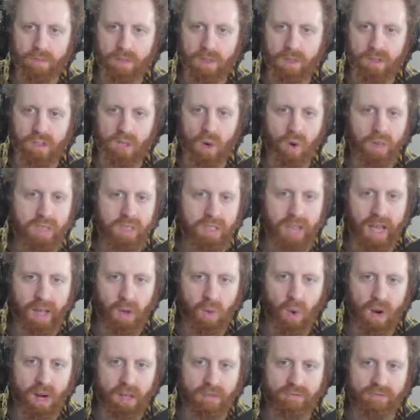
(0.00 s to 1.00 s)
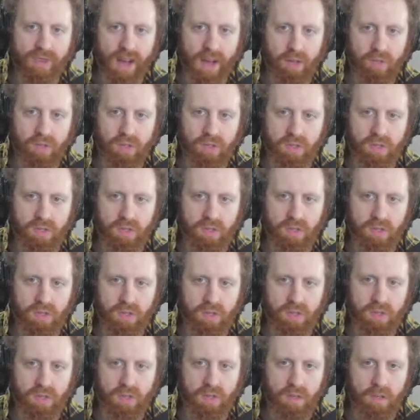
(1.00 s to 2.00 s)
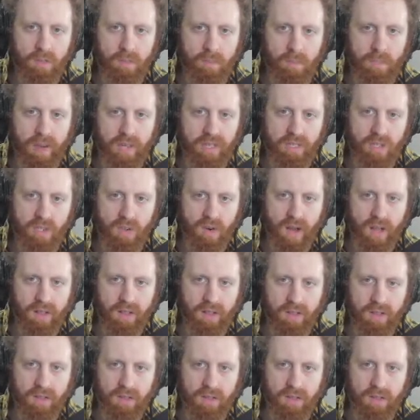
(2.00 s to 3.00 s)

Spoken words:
So it's like one of Faust's big strengths.